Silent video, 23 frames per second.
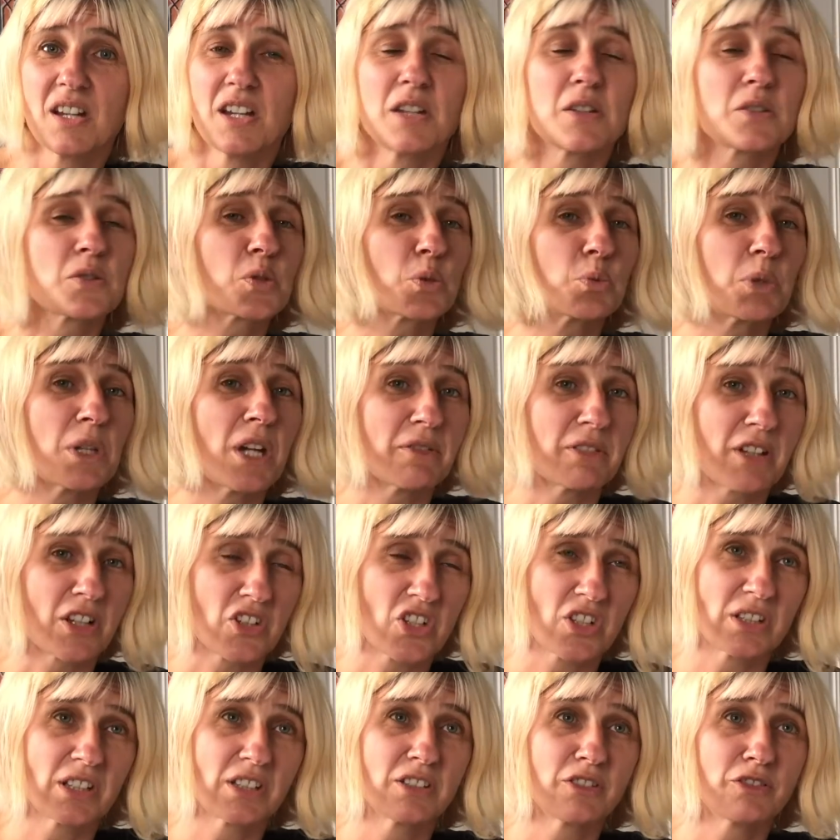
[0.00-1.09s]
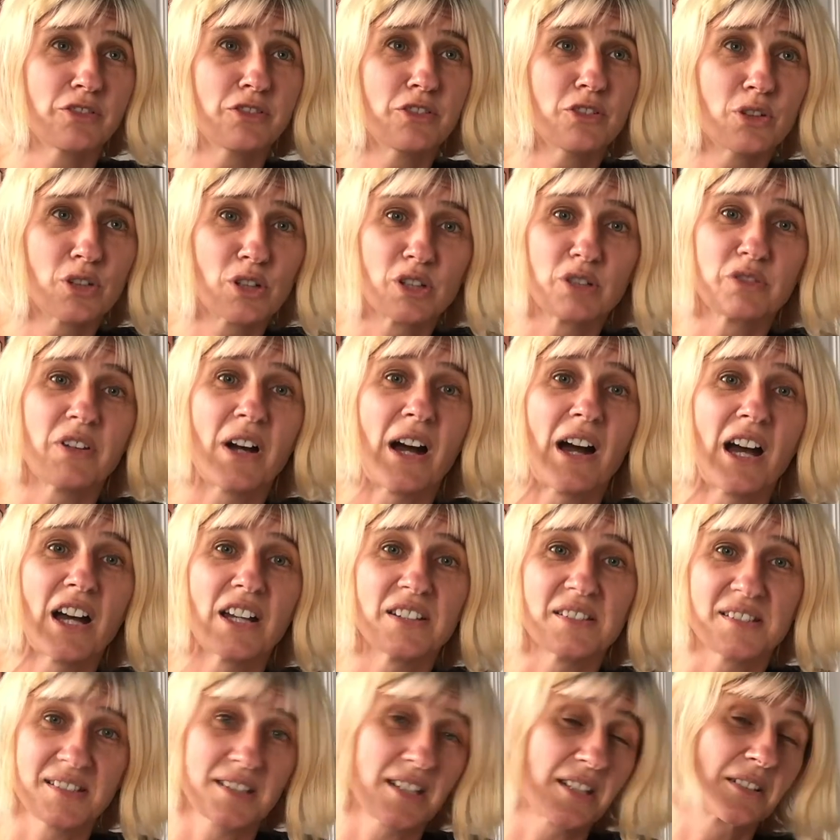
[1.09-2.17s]
So we have actually the fourth
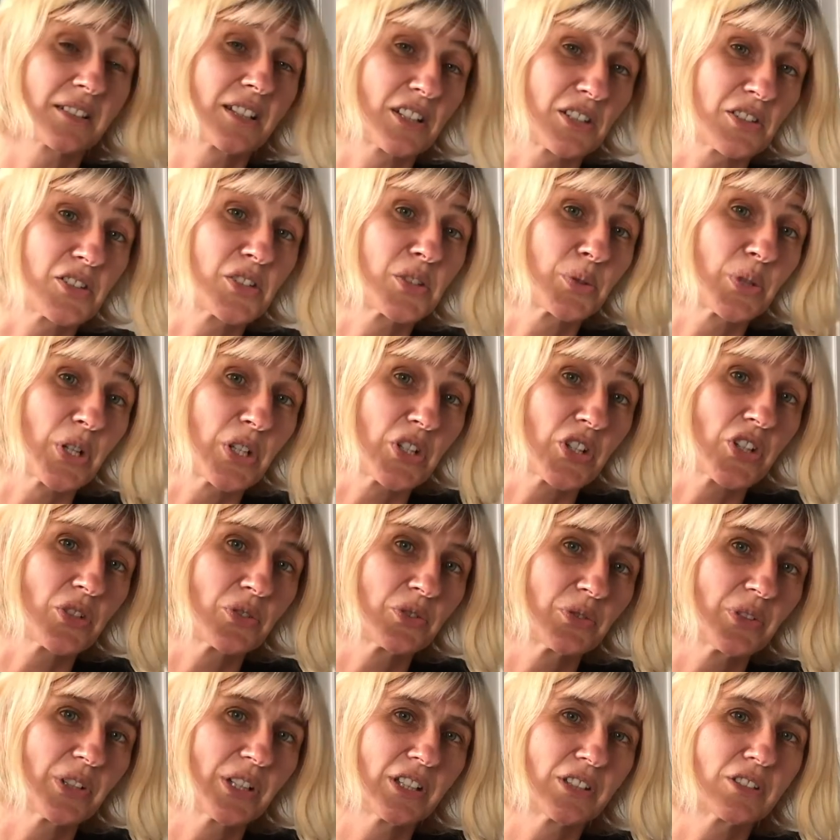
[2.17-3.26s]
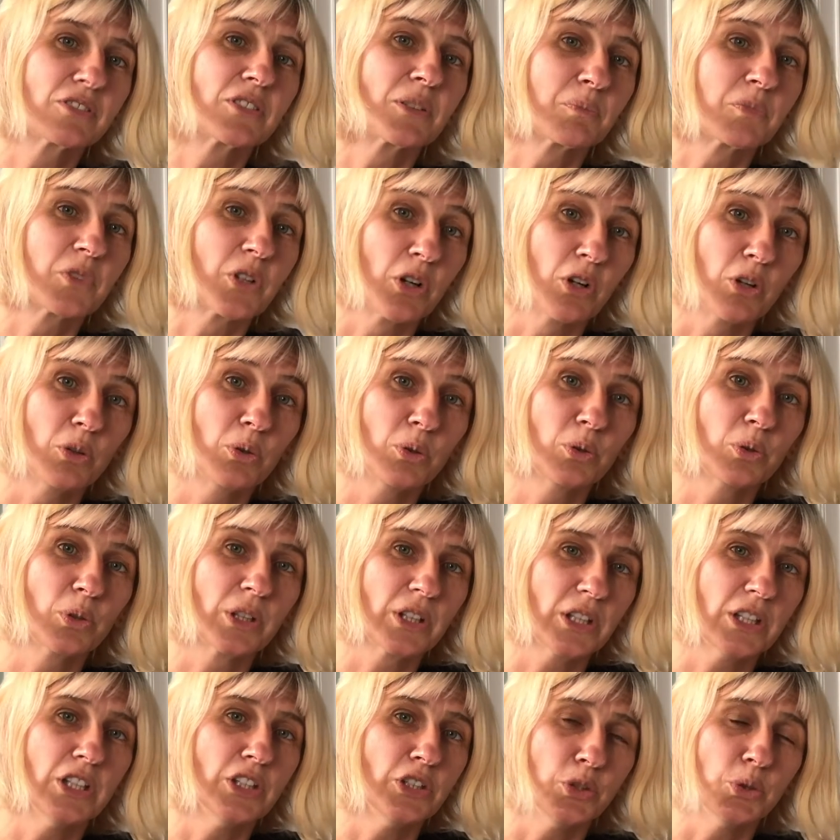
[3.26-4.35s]
highest incarceration rate from the whole
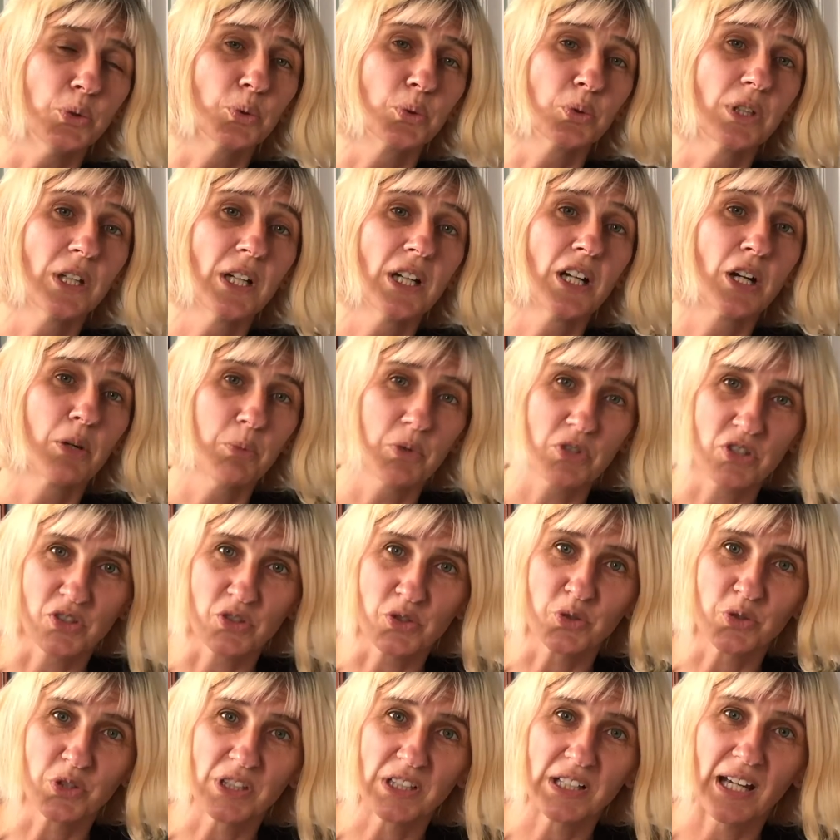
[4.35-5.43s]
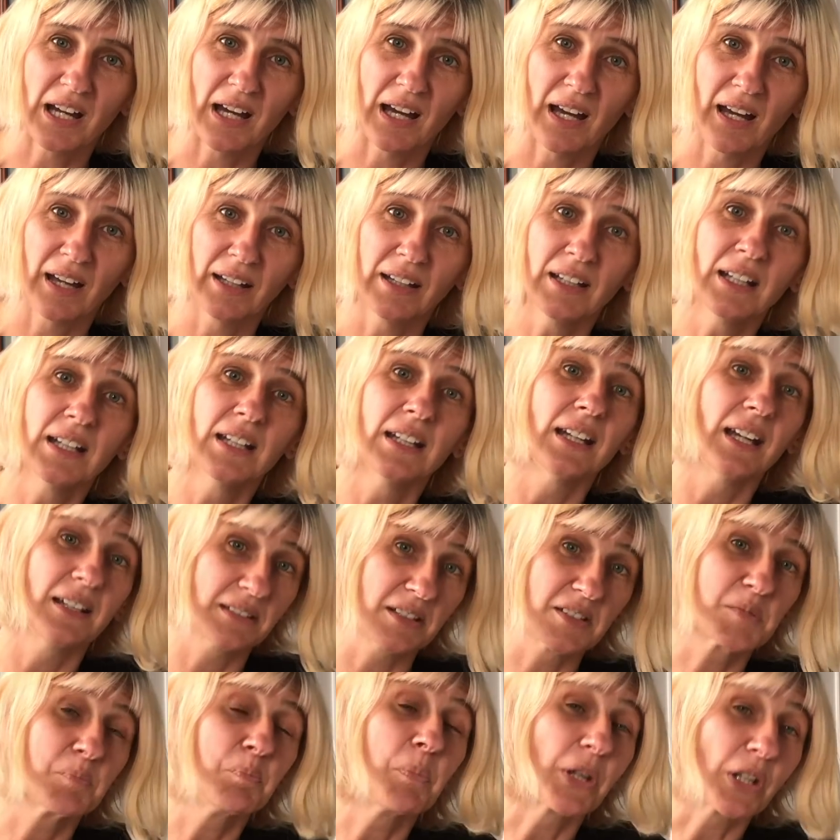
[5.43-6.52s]
EU, which is really high, and
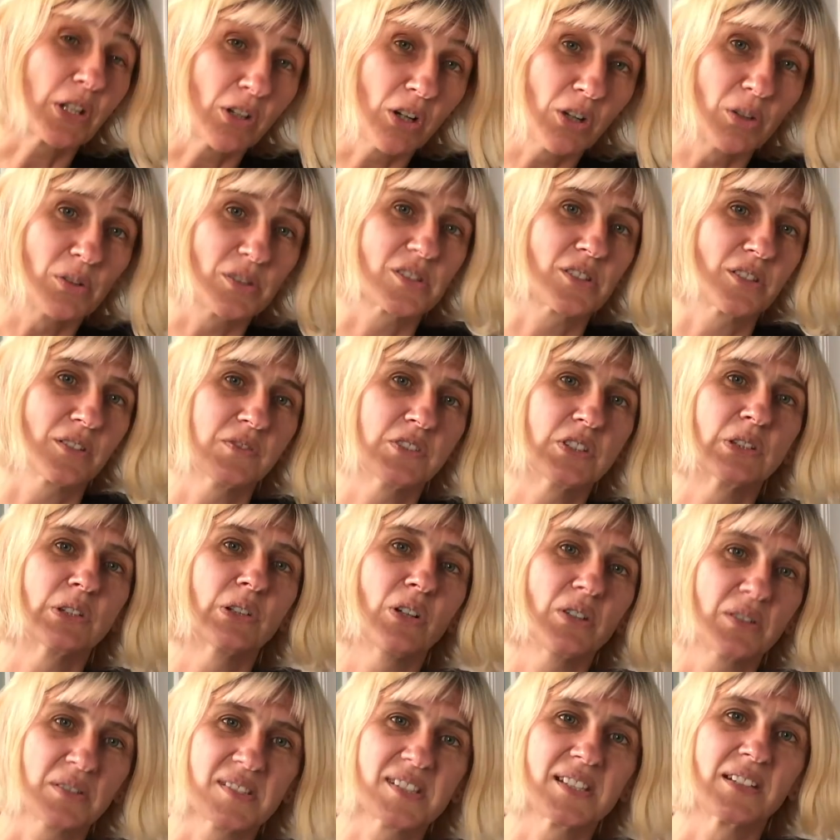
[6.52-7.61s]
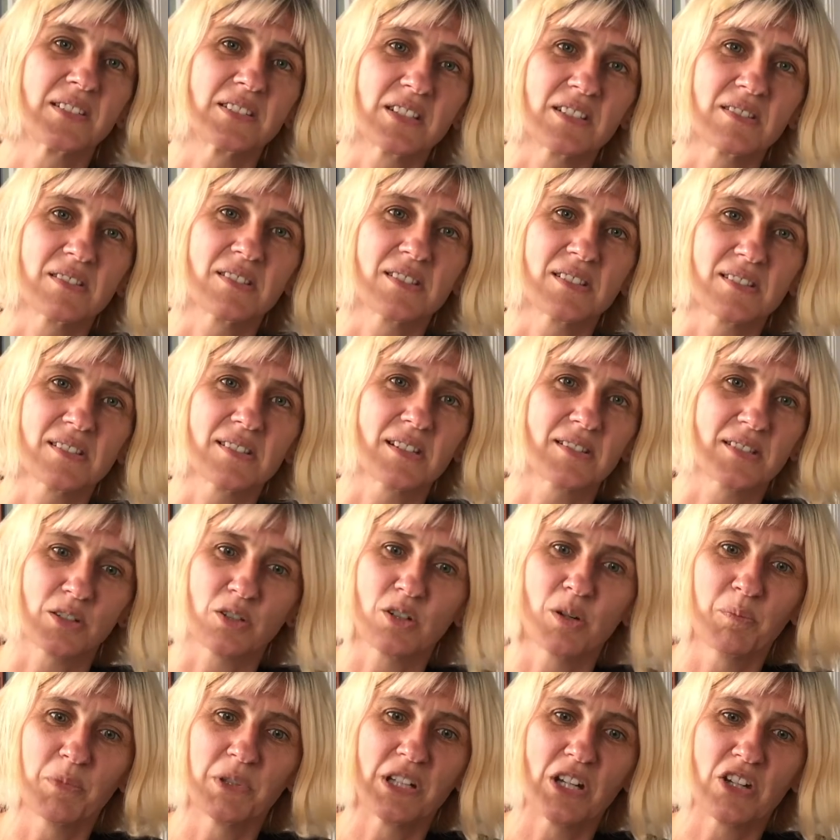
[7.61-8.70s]
that's because of the long sentences as a
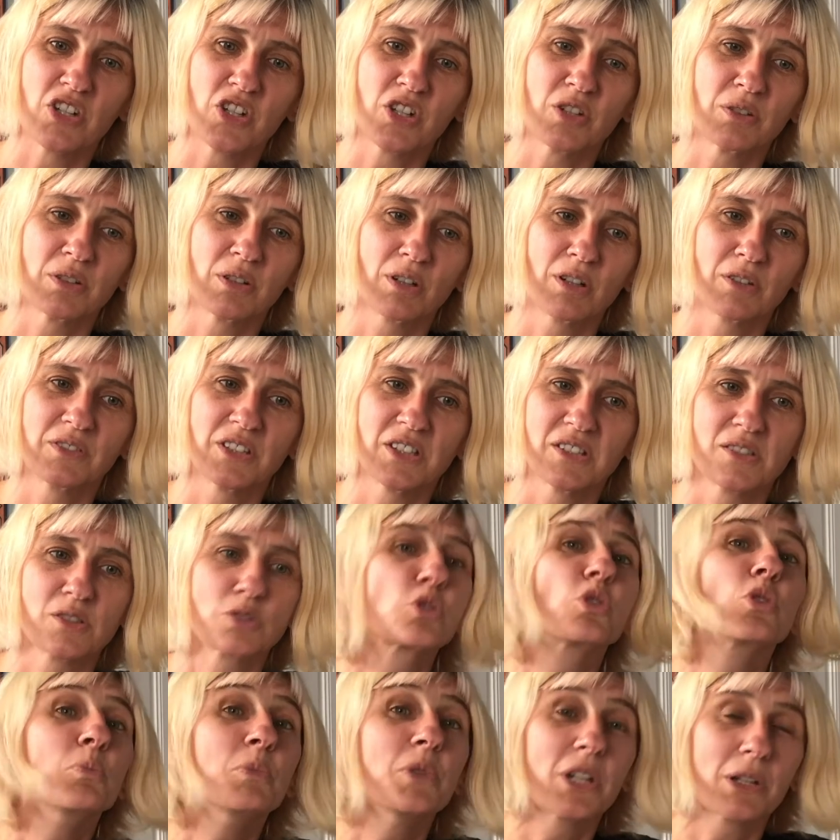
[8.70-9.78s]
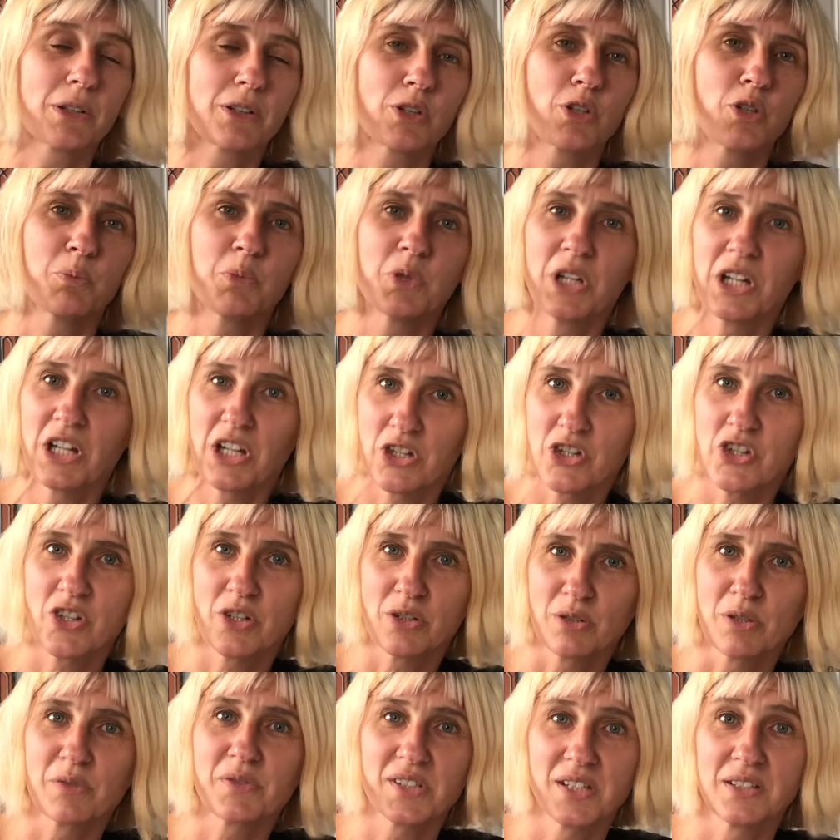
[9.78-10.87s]
combination of this accumulation
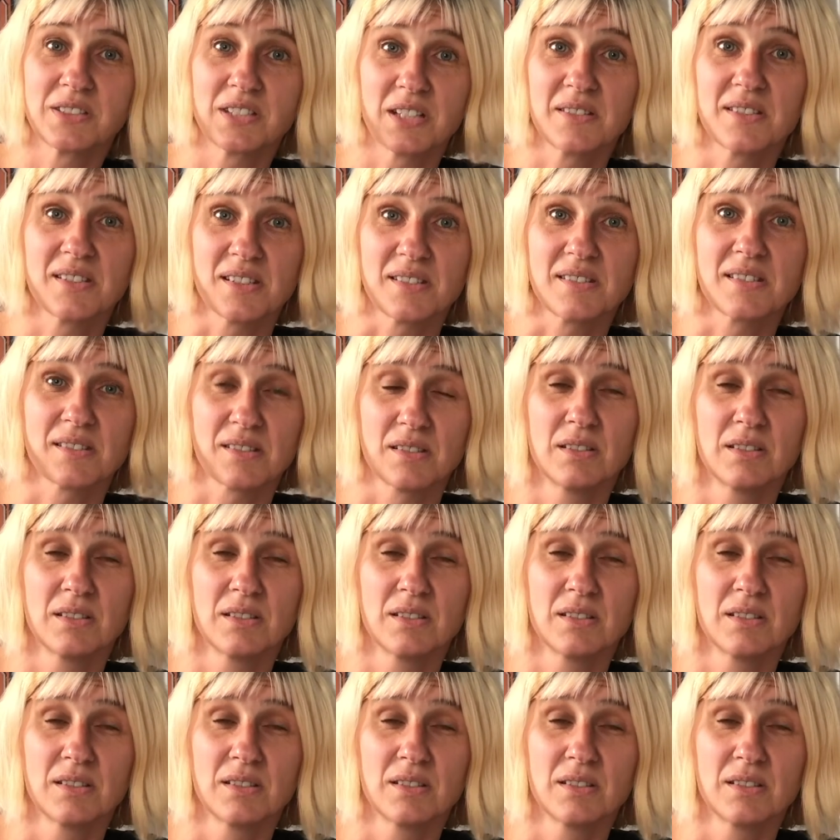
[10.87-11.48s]
of sentences.